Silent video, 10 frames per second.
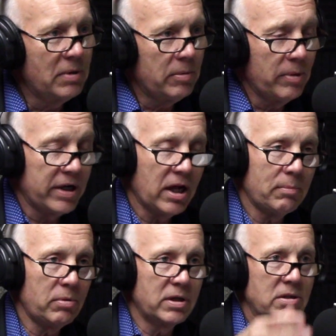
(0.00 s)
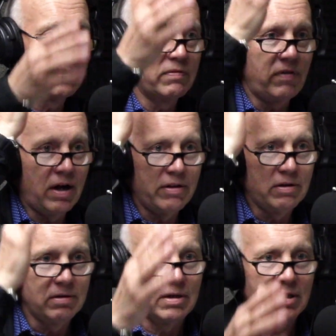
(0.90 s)
Amen. Almighty God bless you, the
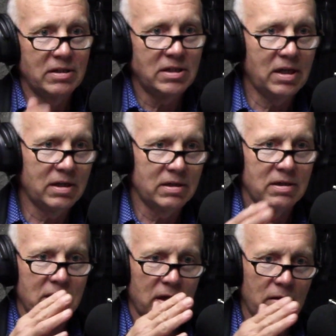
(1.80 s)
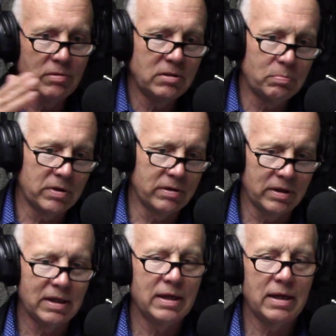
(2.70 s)
Father, and the Son, and the Holy
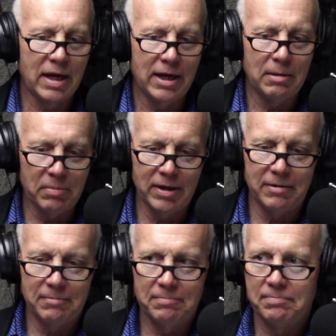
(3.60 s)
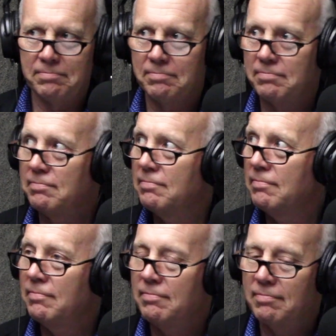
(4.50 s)
Spirit. Amen. Mother
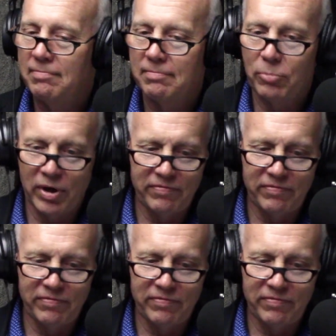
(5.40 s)
Mary, pray for us.